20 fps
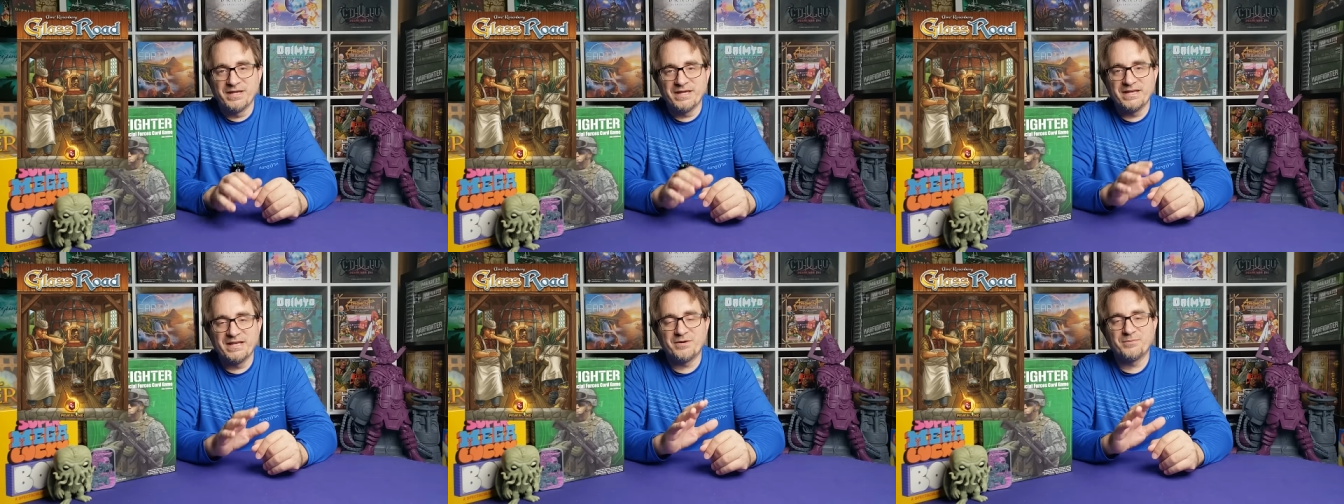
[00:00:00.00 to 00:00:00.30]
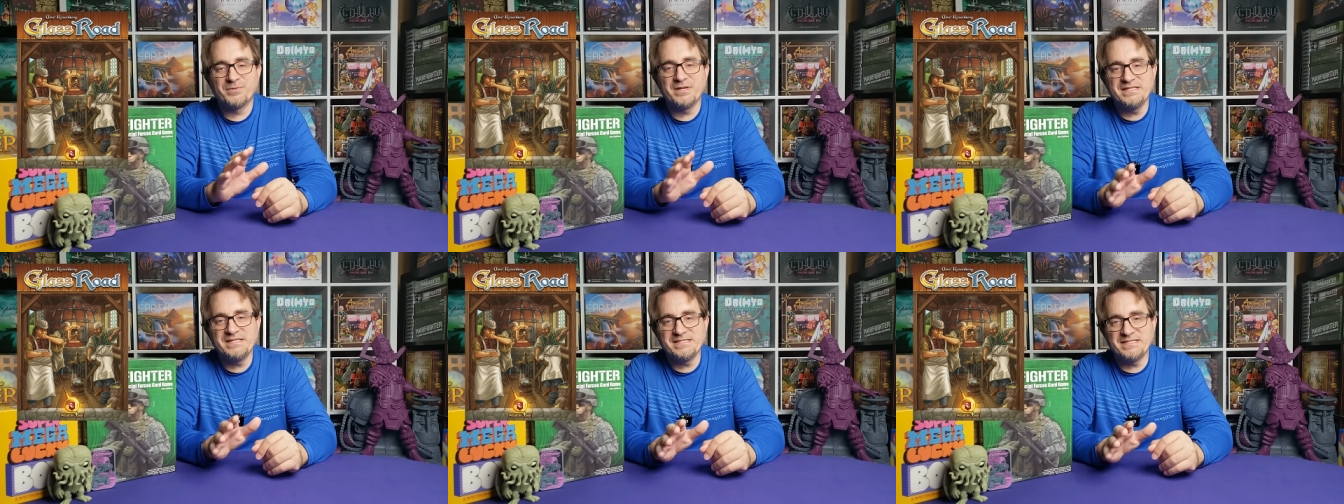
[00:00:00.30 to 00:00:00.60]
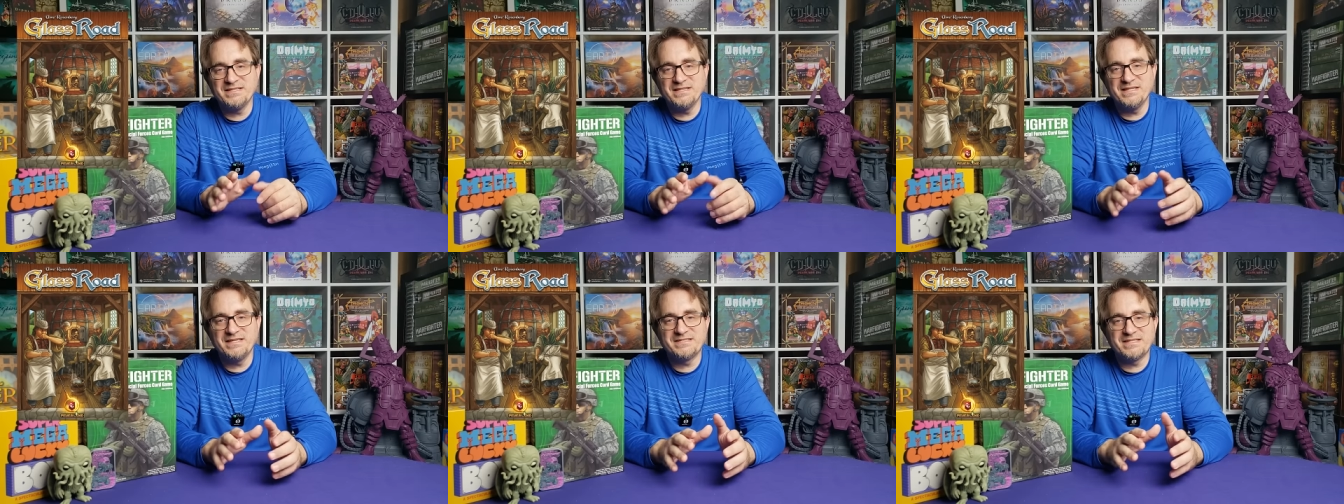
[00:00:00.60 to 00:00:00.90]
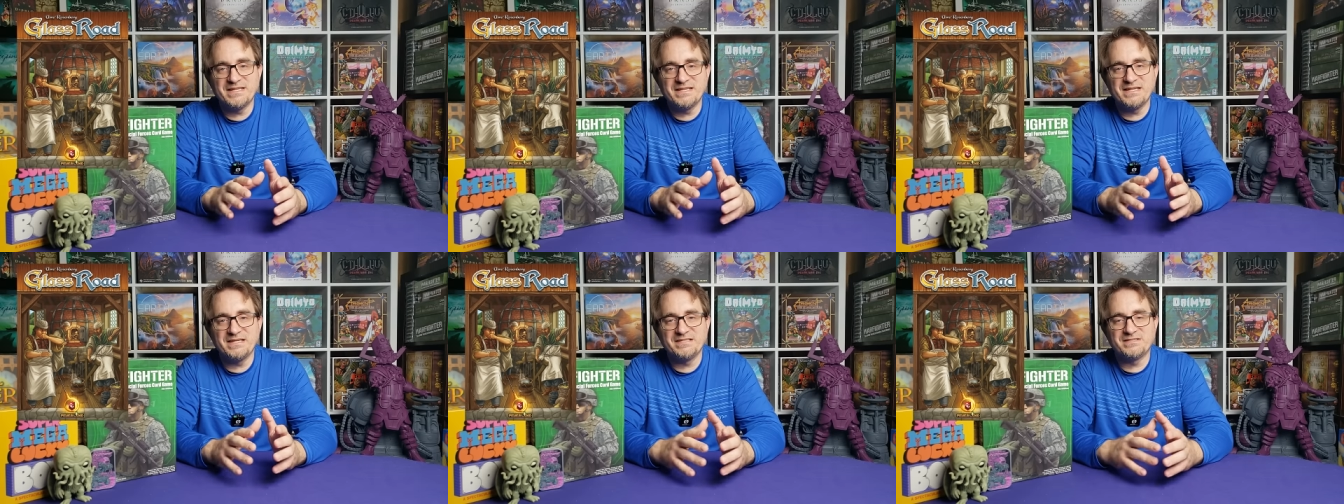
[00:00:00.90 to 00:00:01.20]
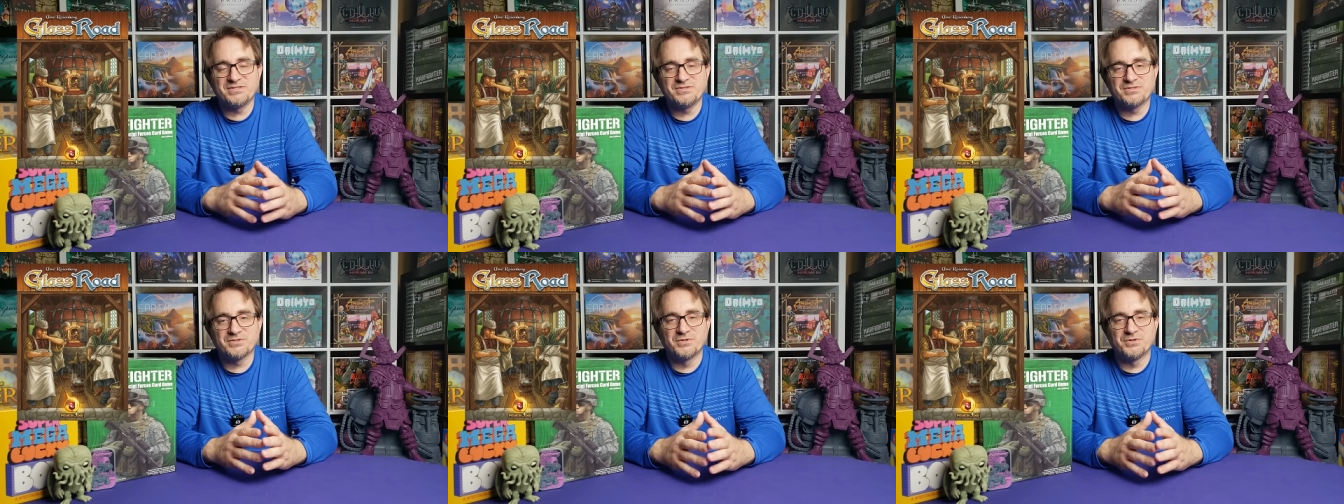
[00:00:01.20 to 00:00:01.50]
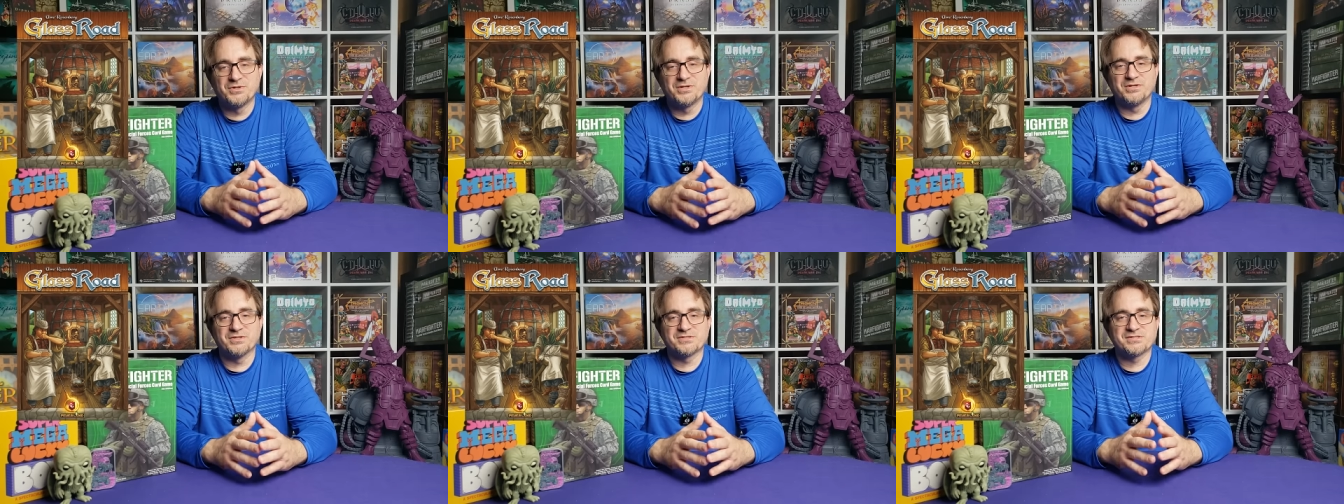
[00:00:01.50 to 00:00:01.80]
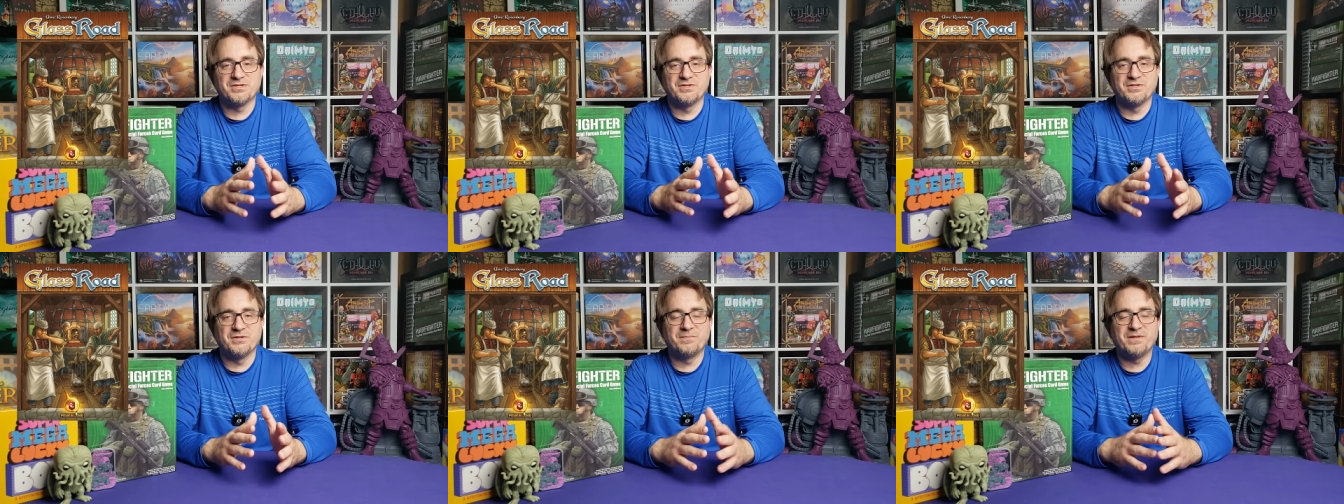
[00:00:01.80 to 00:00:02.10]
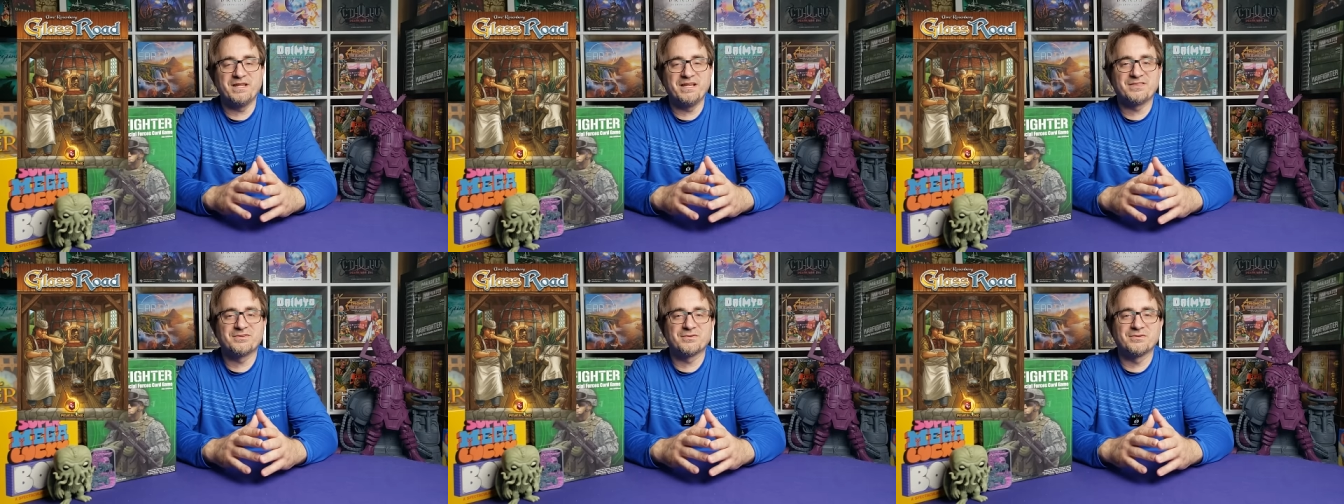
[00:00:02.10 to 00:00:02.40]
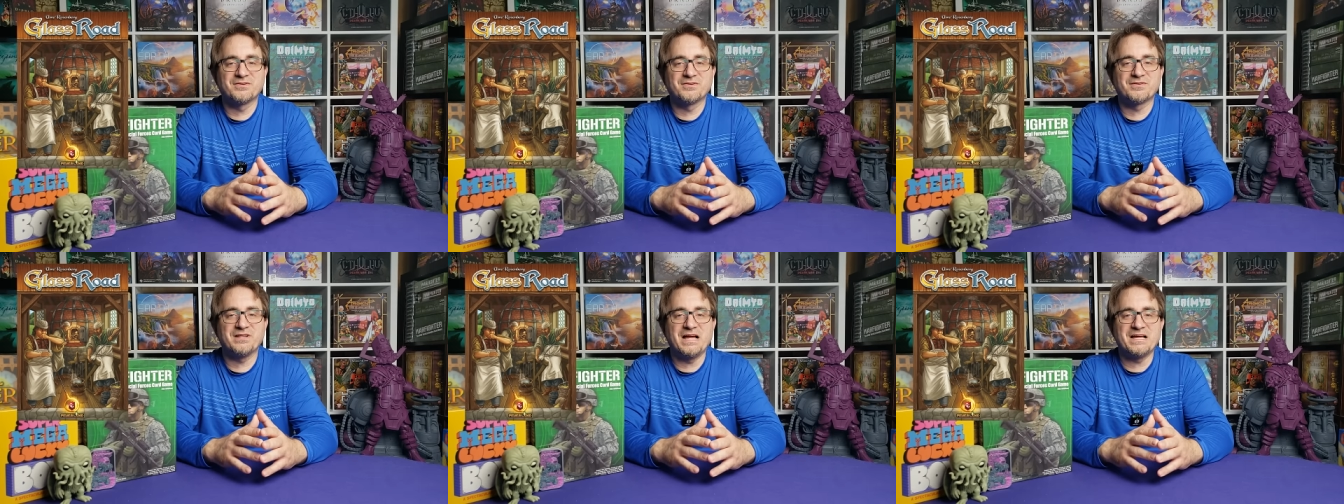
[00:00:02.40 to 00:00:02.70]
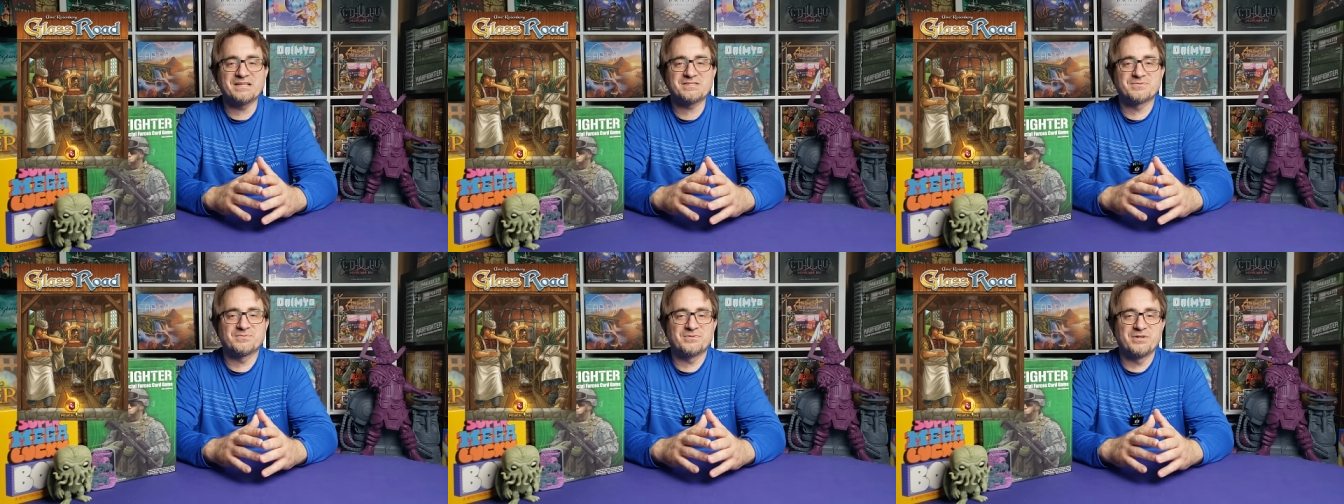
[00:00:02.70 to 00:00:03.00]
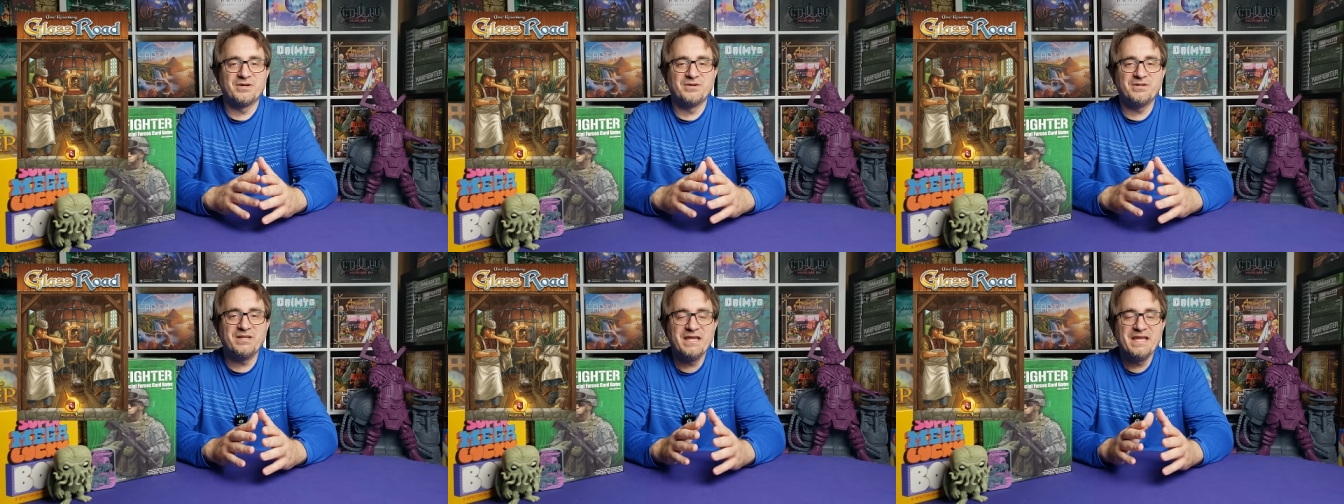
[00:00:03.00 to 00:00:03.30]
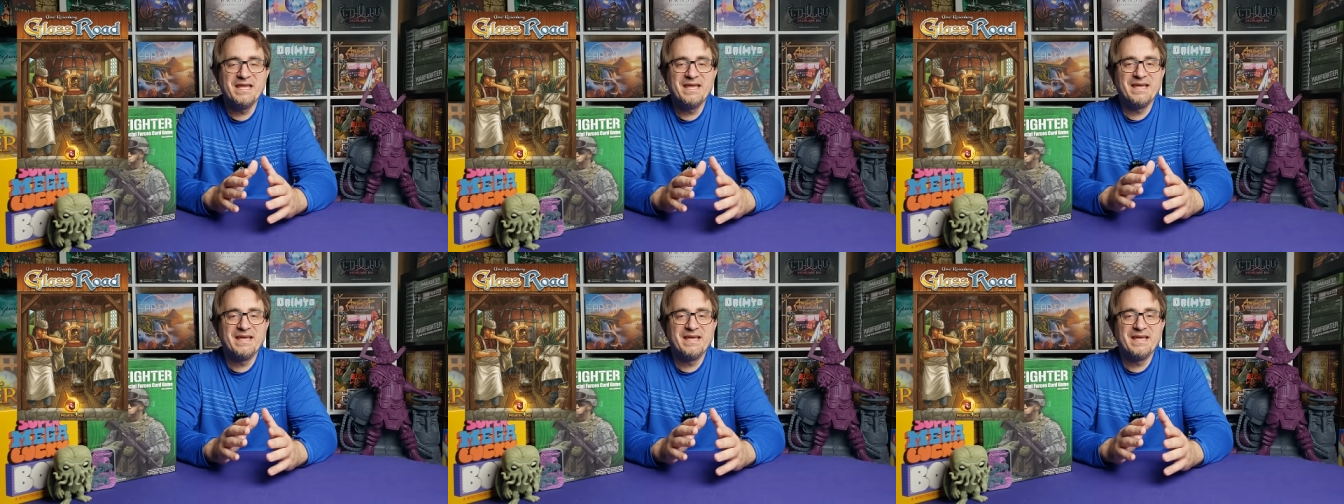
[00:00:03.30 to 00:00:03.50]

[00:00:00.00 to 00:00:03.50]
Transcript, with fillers: And I recently did a tutorial solo playthrough of Glass Road